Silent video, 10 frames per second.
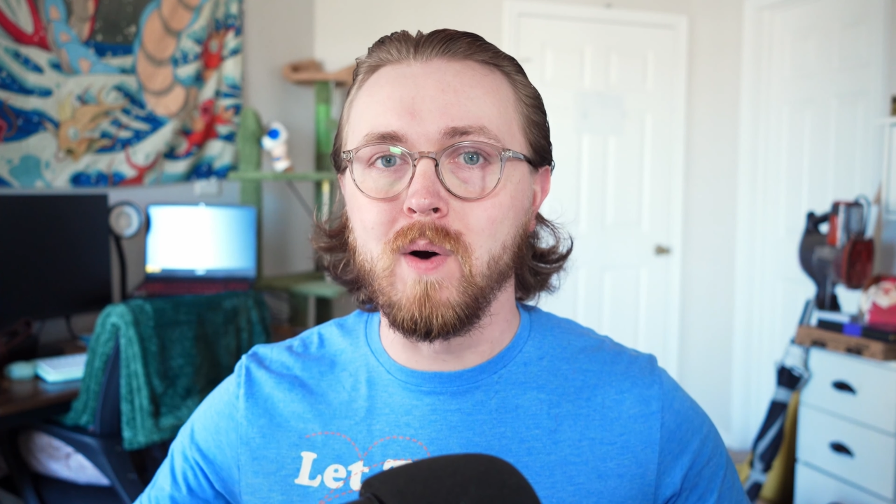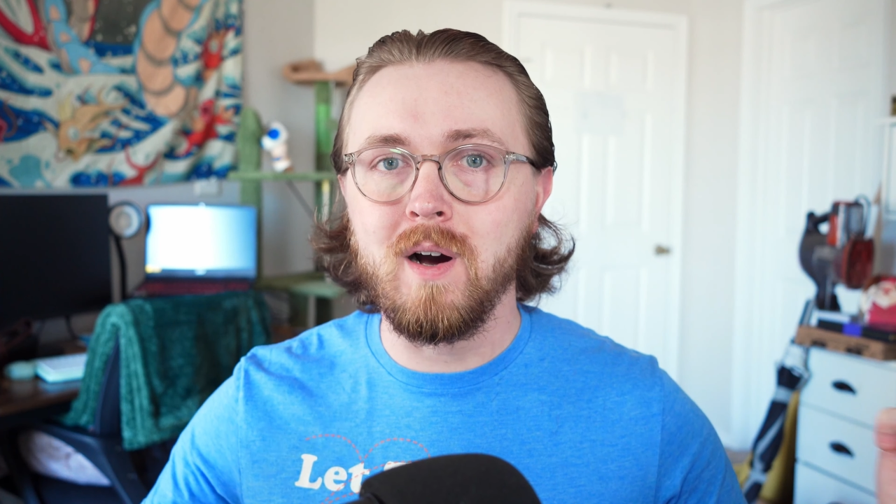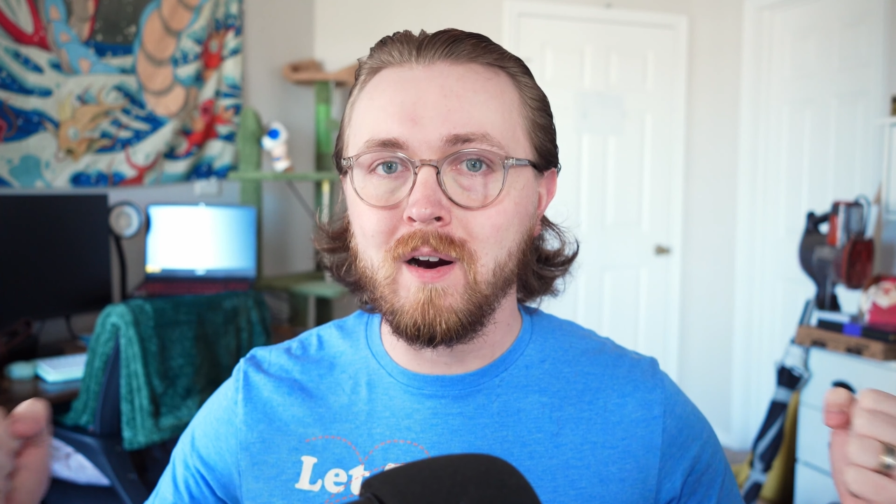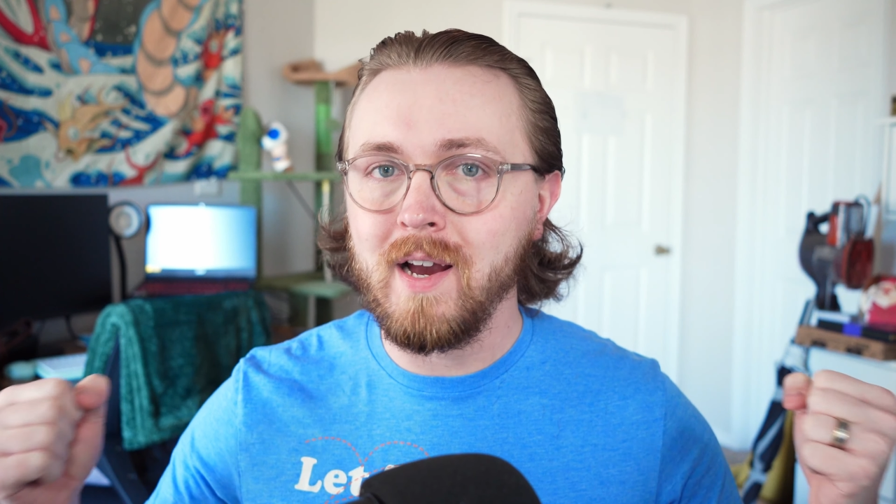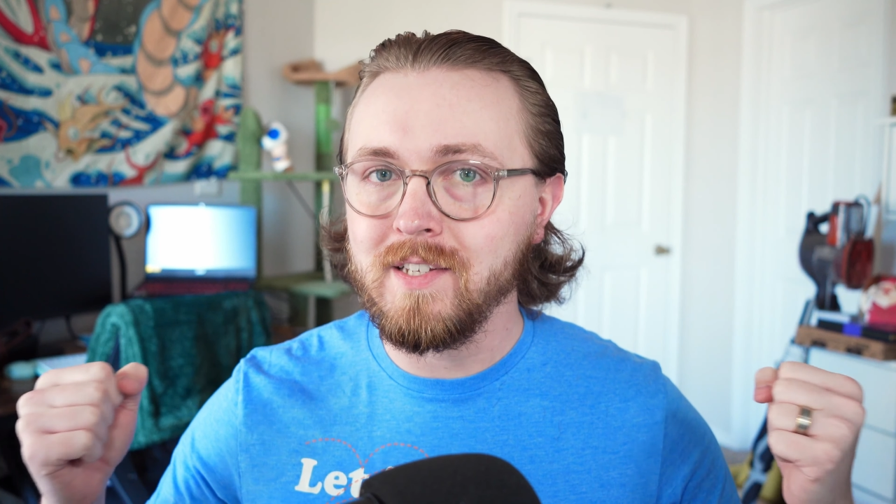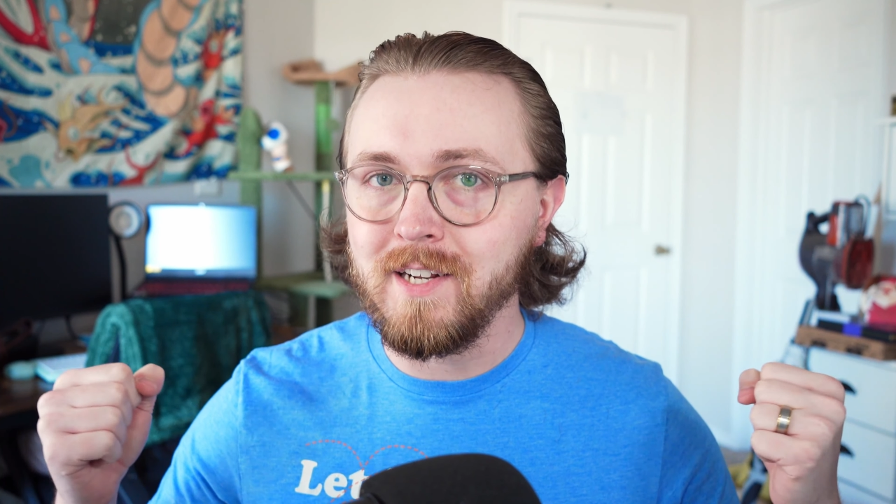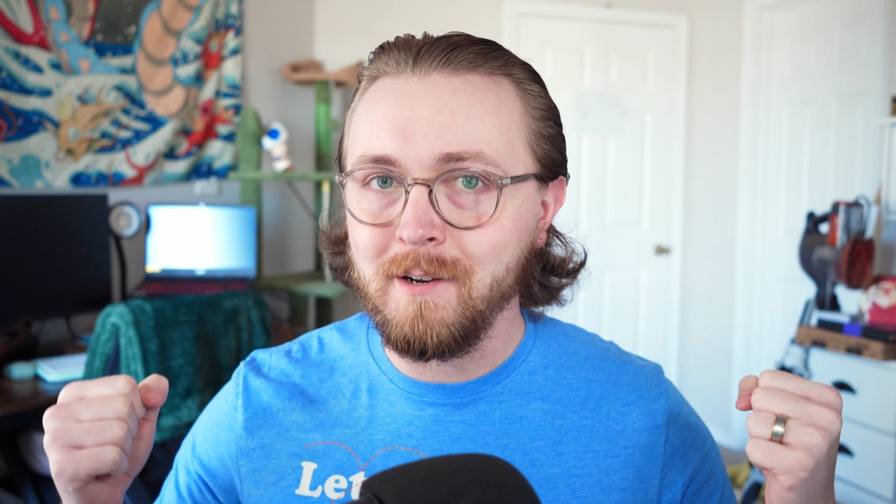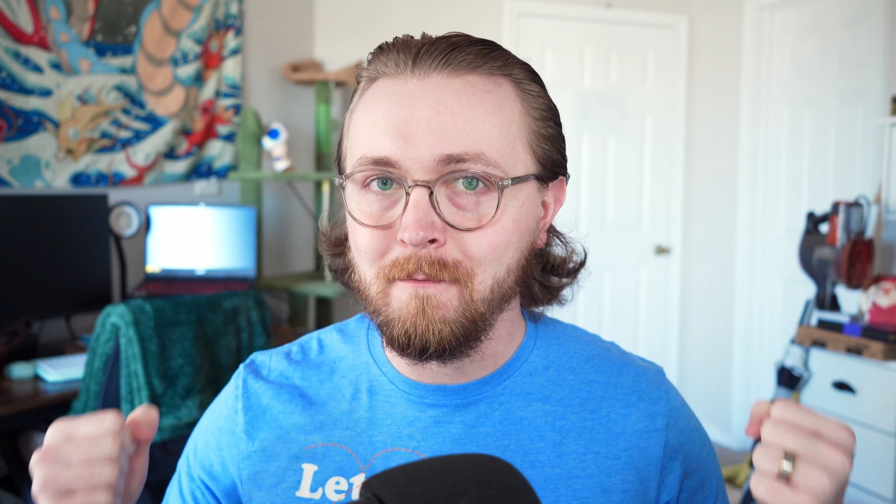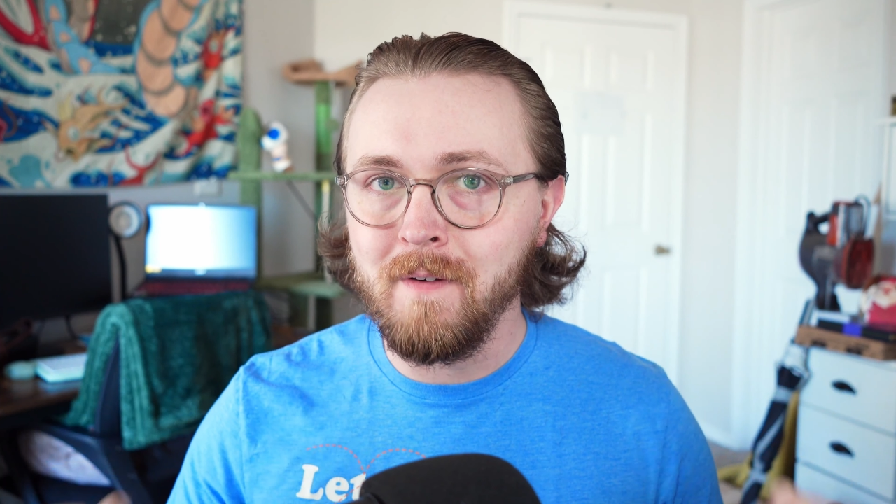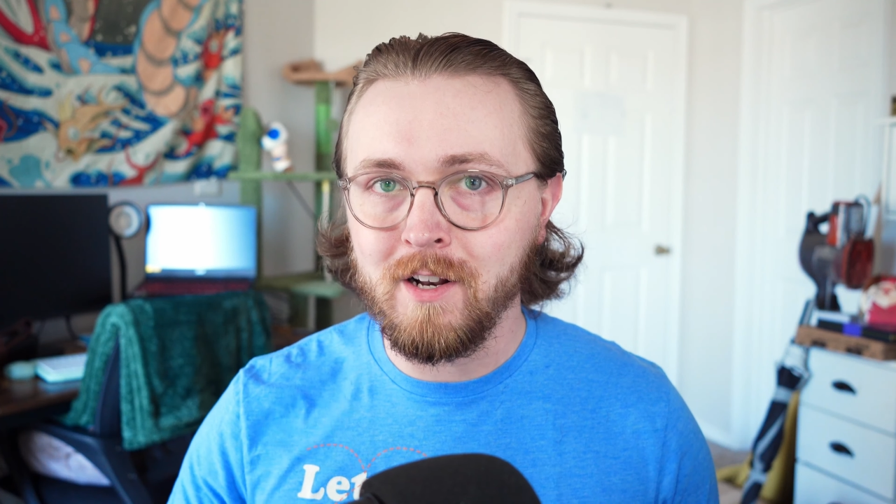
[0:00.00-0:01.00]
are as an
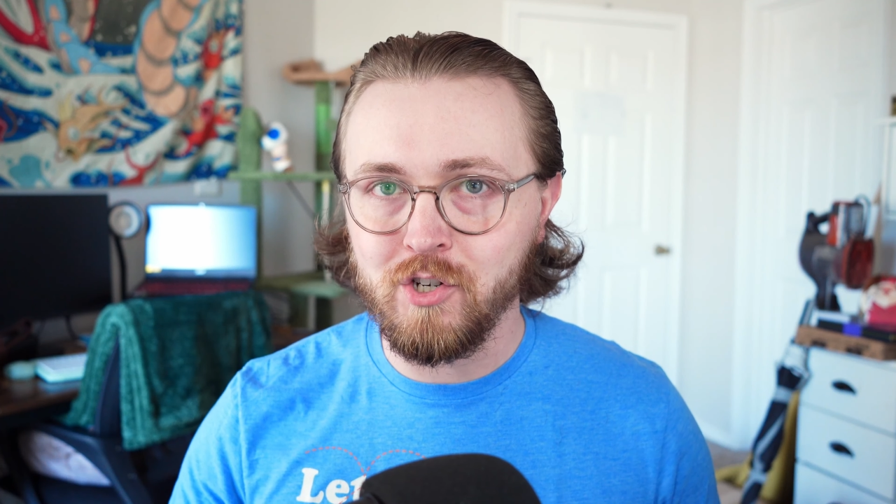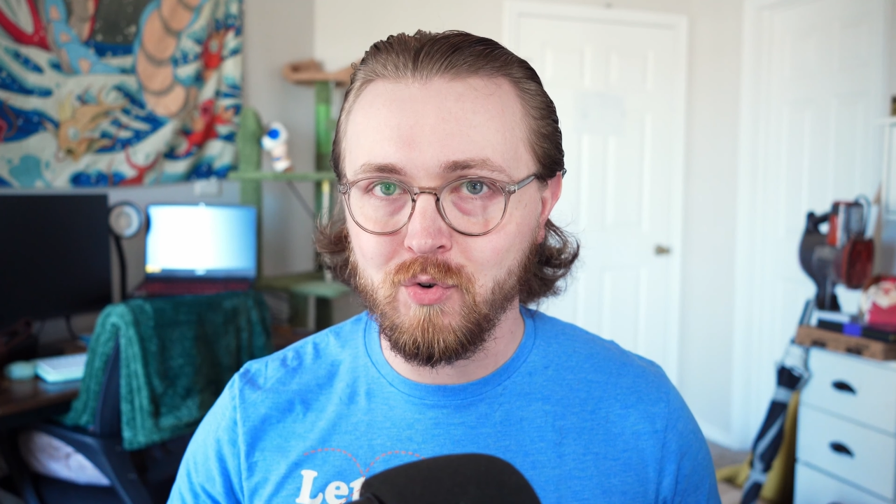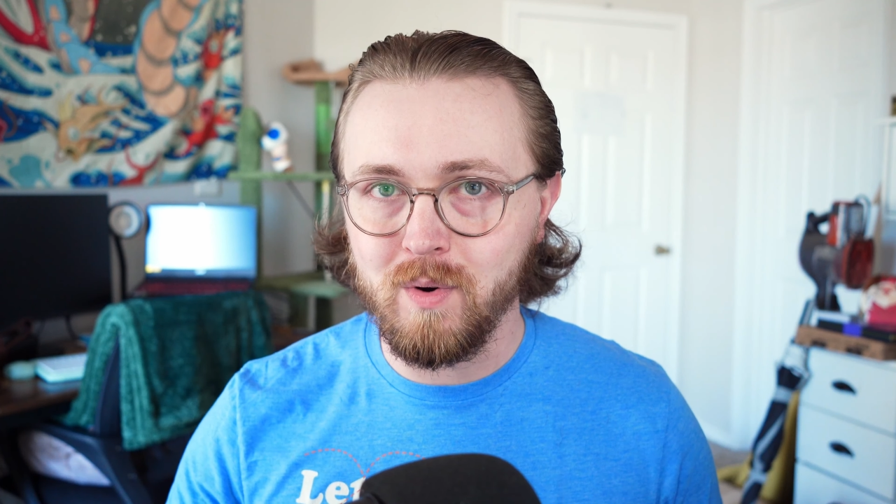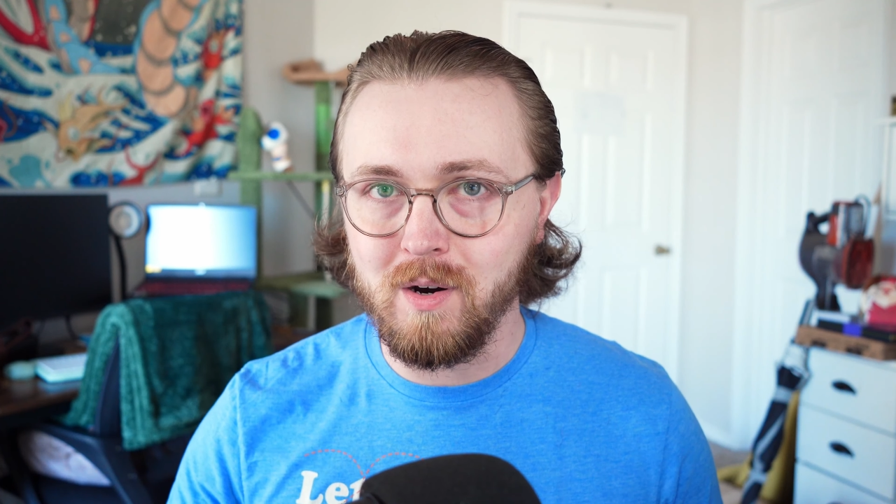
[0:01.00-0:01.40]
adventurer.